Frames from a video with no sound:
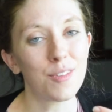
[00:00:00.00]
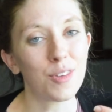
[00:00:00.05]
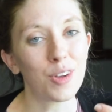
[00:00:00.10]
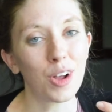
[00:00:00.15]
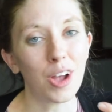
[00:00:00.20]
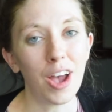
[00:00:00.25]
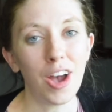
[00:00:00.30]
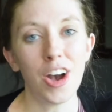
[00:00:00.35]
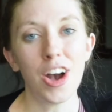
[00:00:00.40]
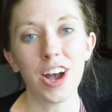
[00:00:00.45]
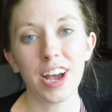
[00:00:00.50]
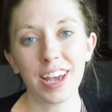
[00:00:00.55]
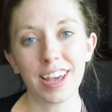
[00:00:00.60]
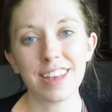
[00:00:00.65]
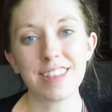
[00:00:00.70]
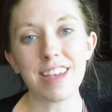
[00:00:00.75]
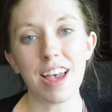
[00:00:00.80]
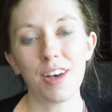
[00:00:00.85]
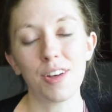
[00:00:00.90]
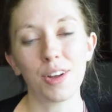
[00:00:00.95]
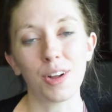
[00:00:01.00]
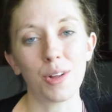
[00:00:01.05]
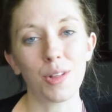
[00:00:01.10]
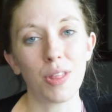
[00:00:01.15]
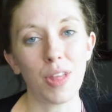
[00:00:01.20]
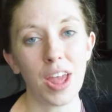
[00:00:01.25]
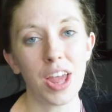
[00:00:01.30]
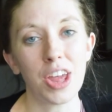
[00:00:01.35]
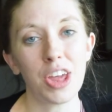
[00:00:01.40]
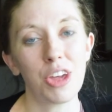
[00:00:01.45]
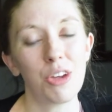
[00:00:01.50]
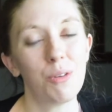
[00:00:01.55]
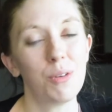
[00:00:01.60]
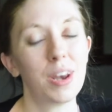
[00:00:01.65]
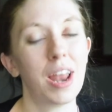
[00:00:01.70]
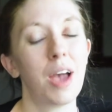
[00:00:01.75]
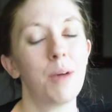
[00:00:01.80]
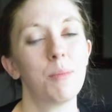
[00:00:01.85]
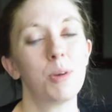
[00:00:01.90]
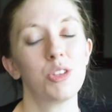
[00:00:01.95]
give her a hug, tell her thank
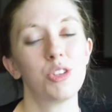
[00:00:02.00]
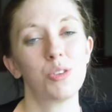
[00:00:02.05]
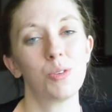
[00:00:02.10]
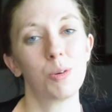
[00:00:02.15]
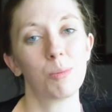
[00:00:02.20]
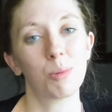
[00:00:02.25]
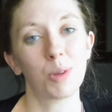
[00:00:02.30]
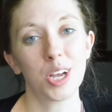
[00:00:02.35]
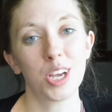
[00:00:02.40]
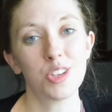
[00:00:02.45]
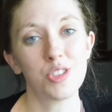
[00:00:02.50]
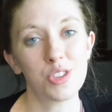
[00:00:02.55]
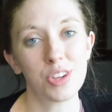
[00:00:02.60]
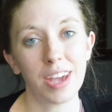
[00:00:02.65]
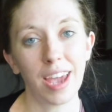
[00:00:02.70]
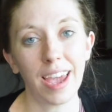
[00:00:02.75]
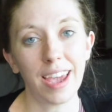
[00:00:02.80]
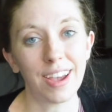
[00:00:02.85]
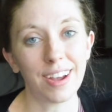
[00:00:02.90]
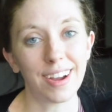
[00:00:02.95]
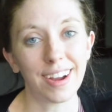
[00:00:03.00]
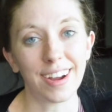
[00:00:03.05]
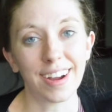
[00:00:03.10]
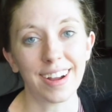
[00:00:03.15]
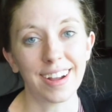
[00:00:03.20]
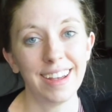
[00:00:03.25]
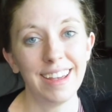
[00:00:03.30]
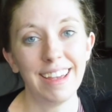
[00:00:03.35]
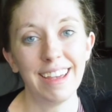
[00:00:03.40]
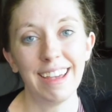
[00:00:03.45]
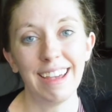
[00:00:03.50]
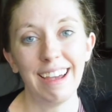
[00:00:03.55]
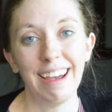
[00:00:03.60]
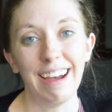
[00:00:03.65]
you and how much you appreciate her.